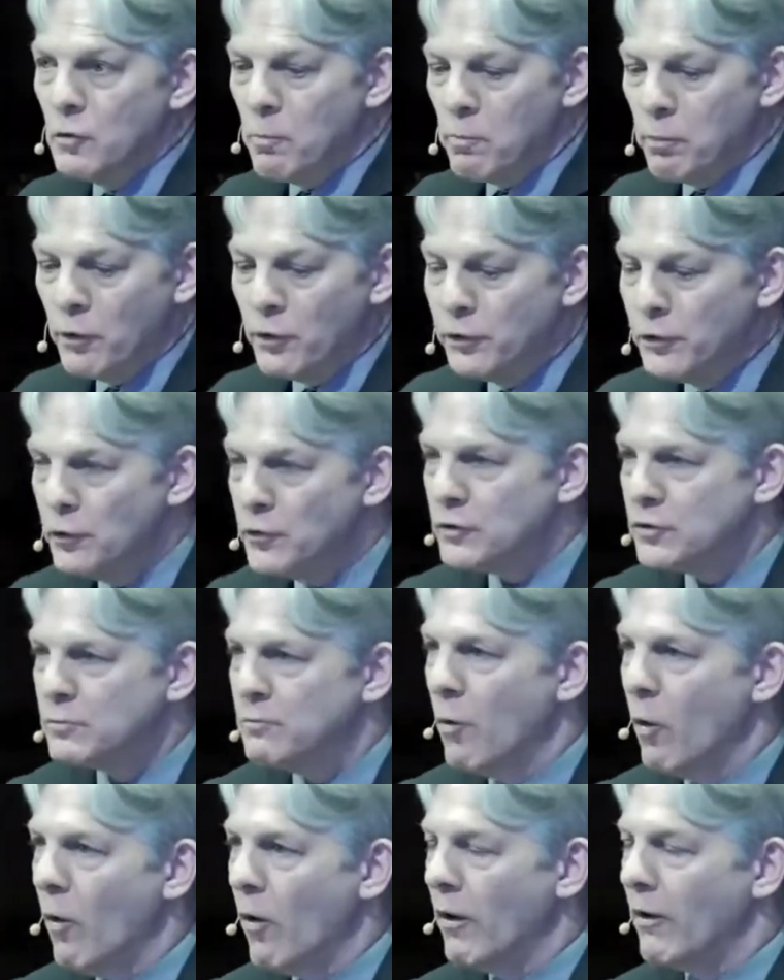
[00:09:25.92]
to
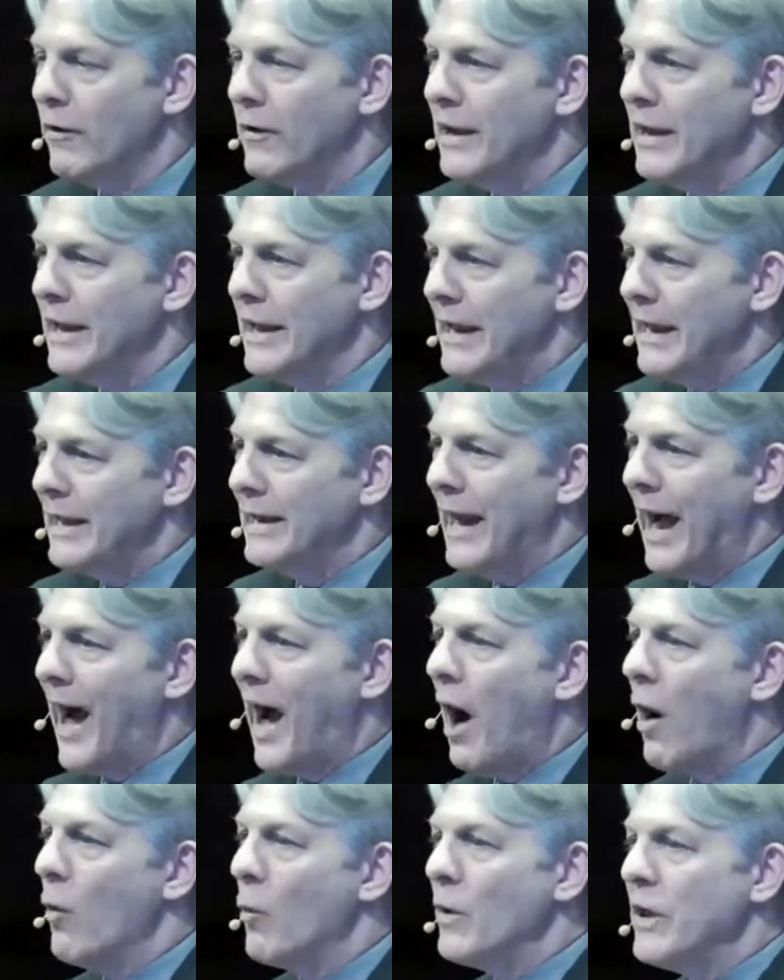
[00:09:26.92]
produce more in
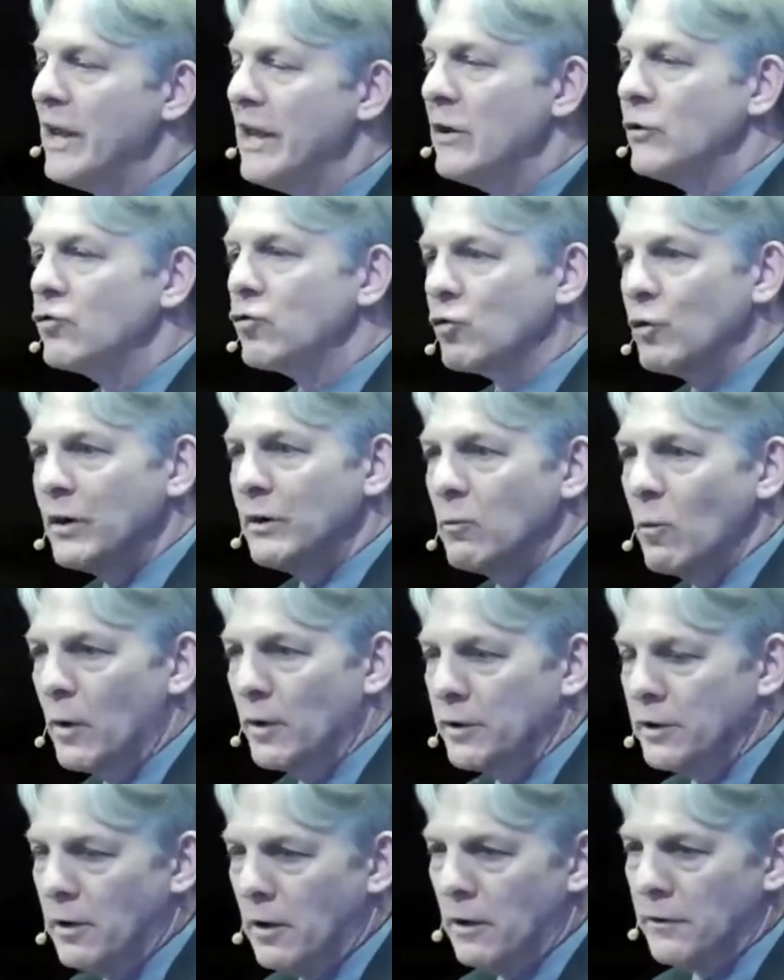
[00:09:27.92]
how we treat
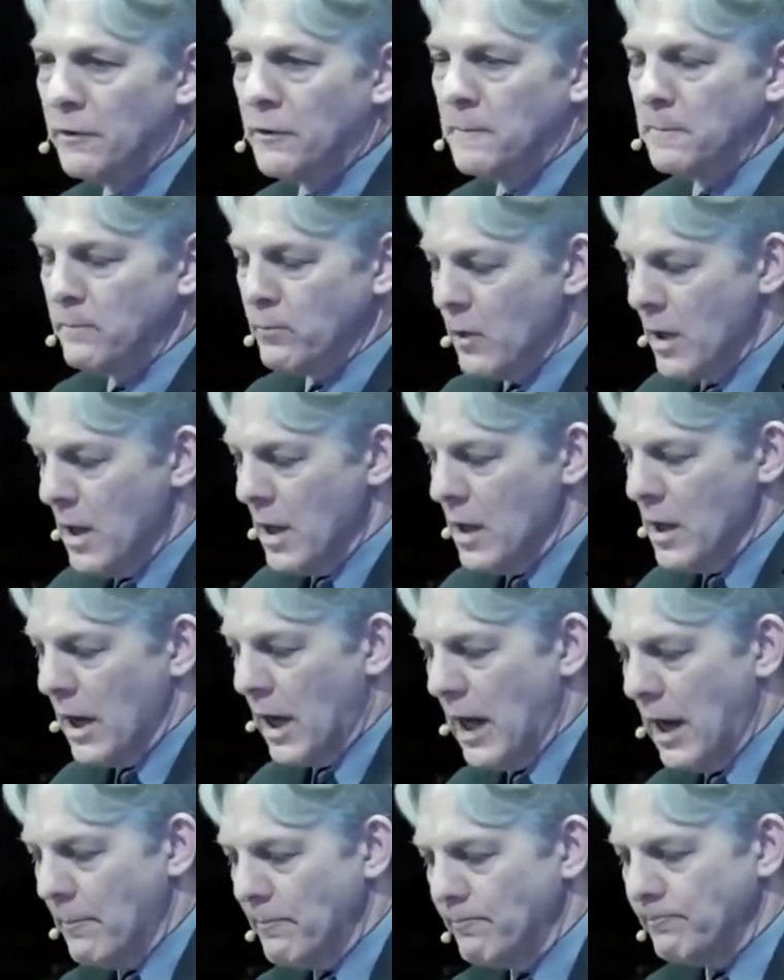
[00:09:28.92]
one another.
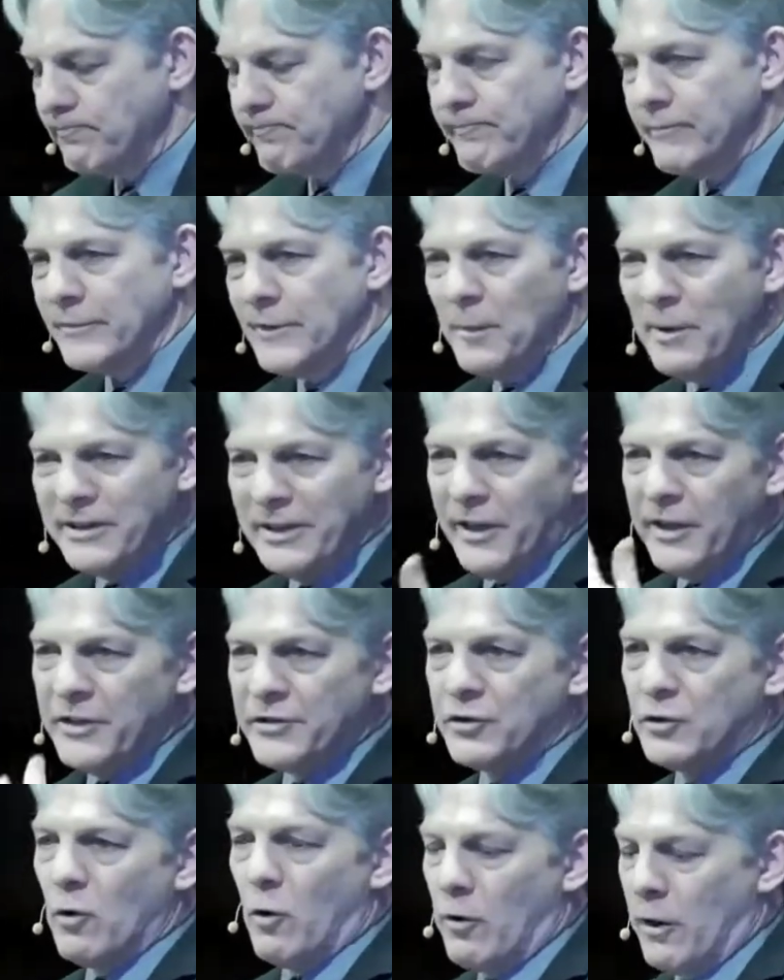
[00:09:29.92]
Um, let me tell
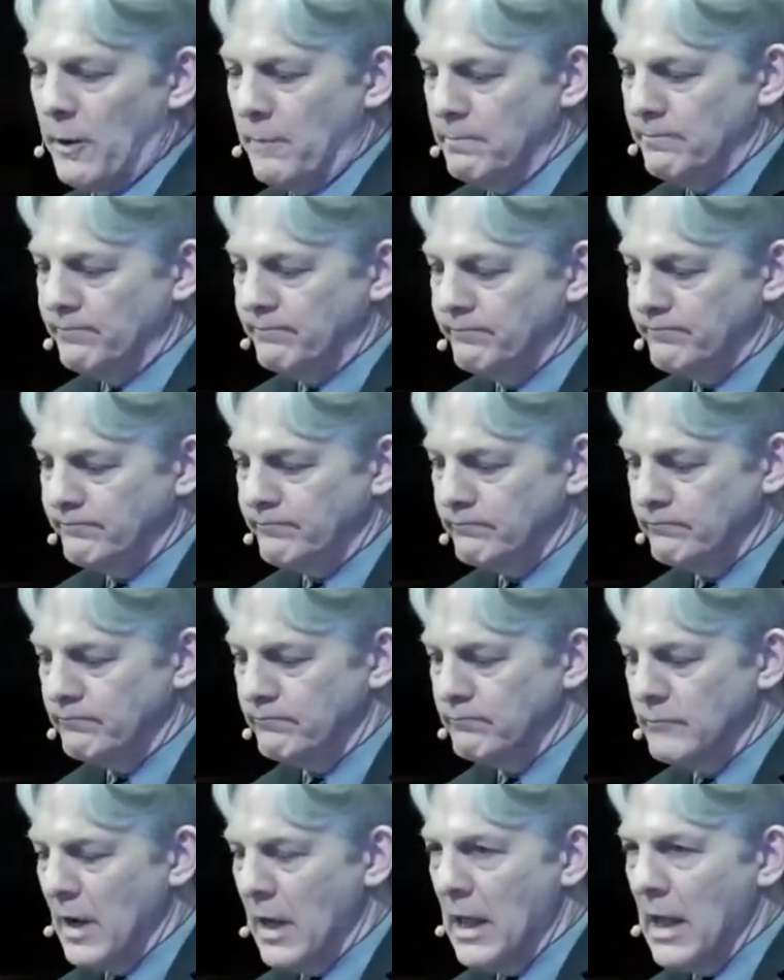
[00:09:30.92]
you a story.
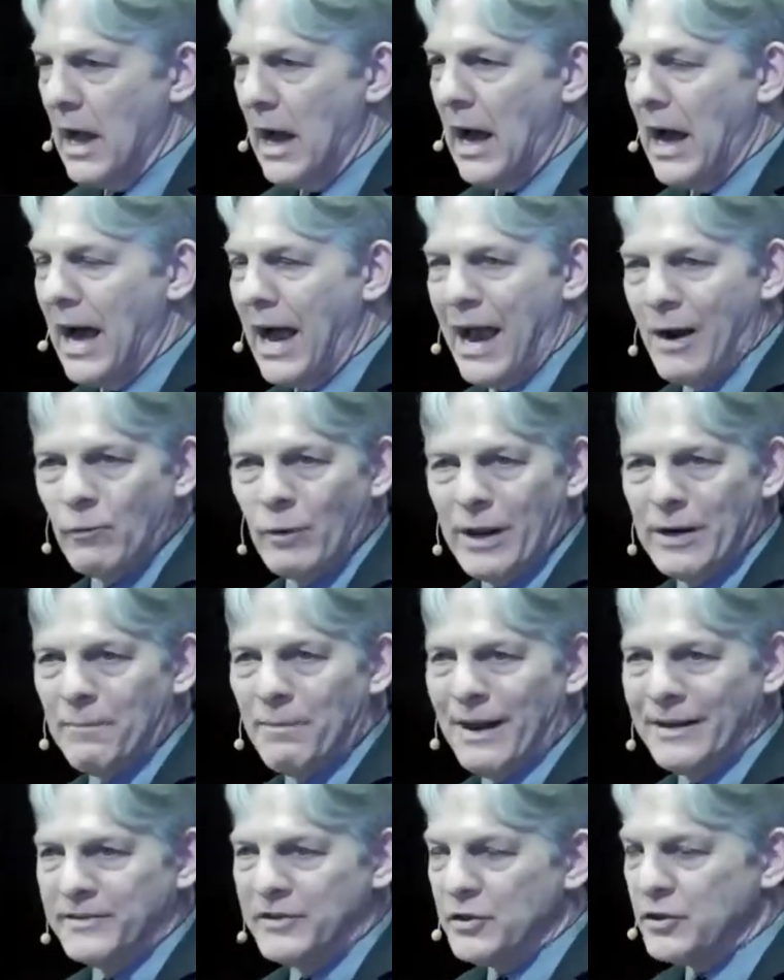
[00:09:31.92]
Uh, I
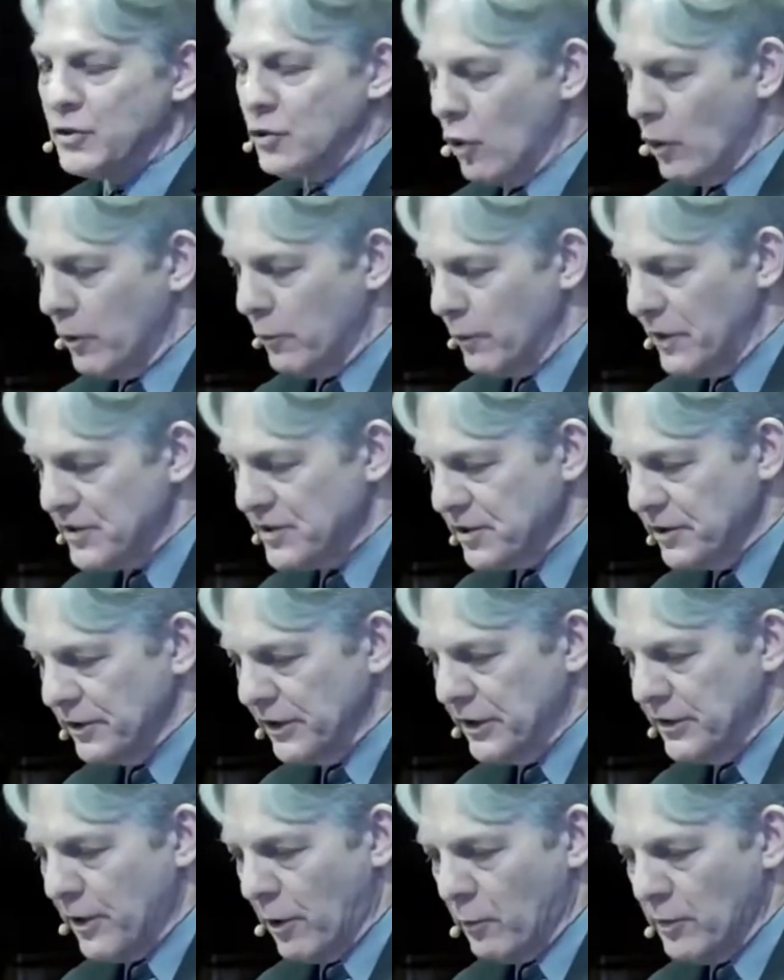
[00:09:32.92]
read about this story
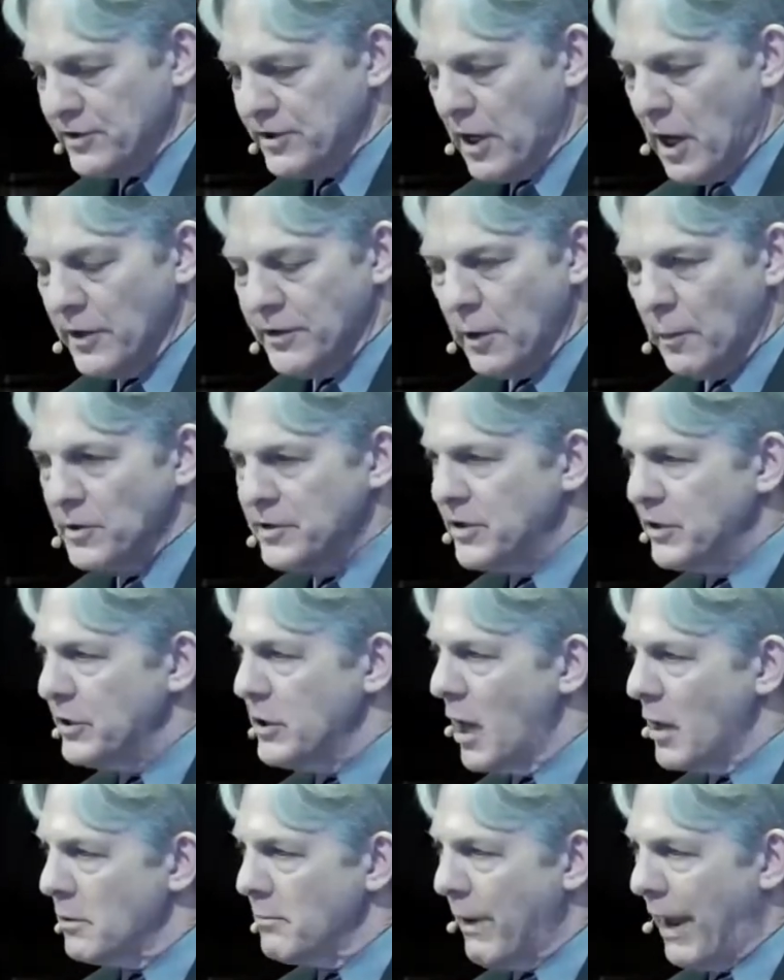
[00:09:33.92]
recently. There was, a, there was a
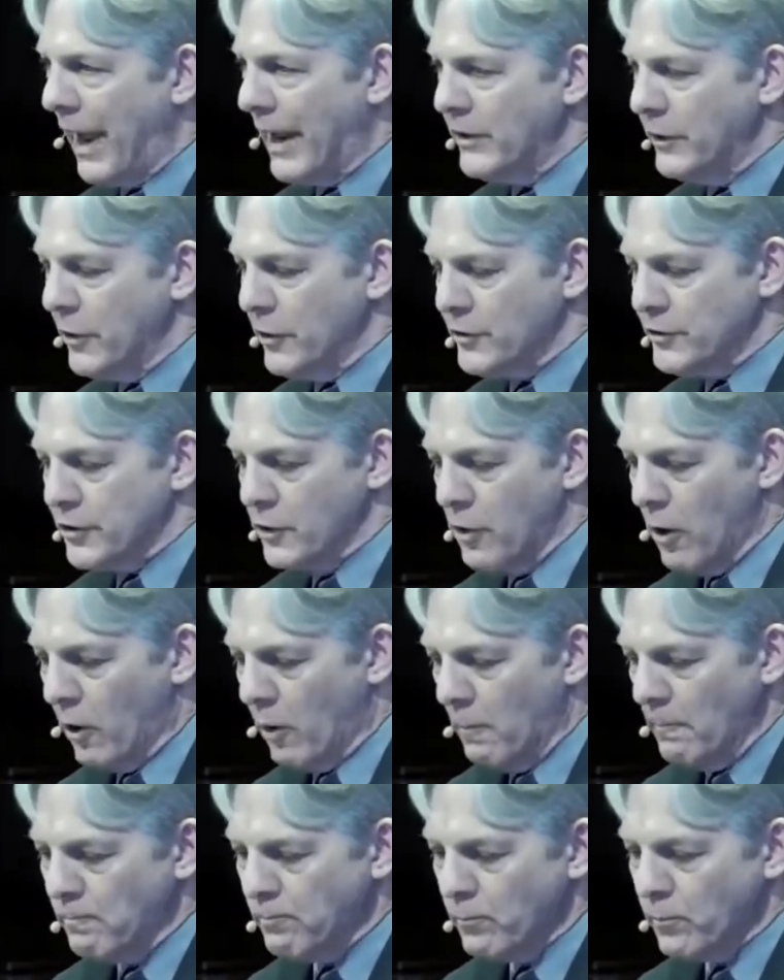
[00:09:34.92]
young man years
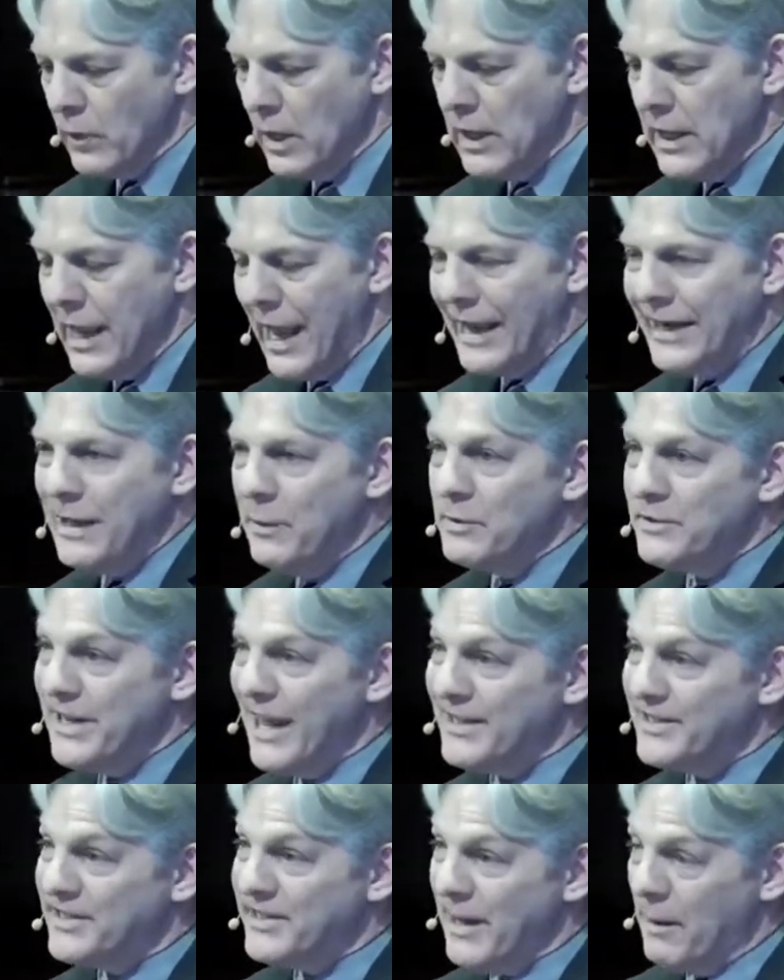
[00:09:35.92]
ago, and he
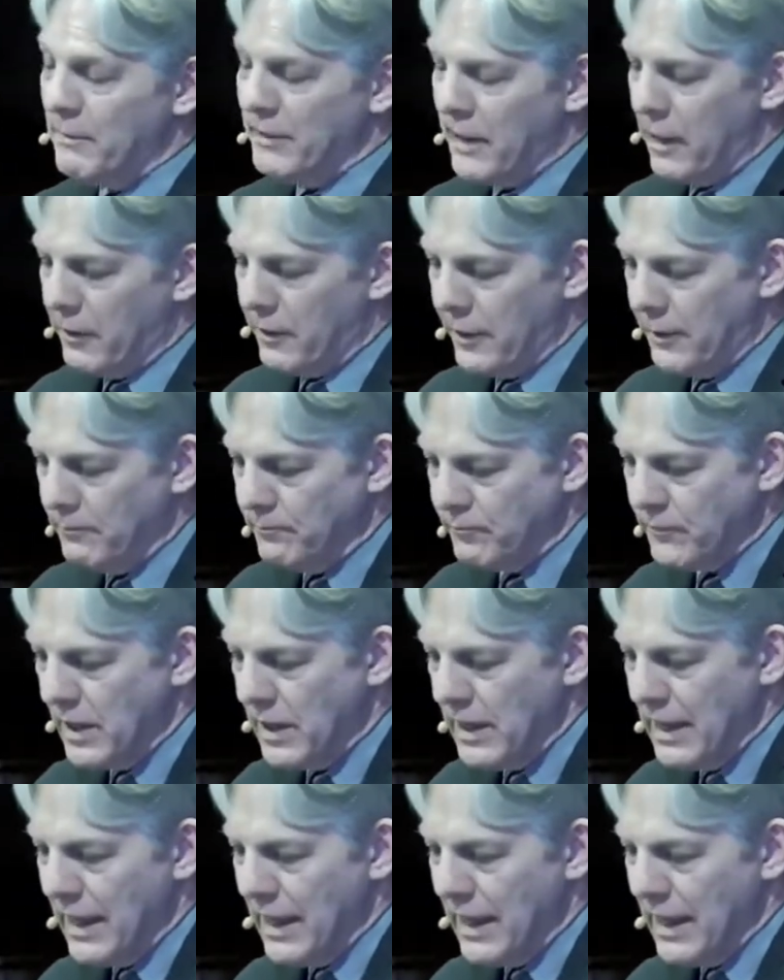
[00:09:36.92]
was at seminary,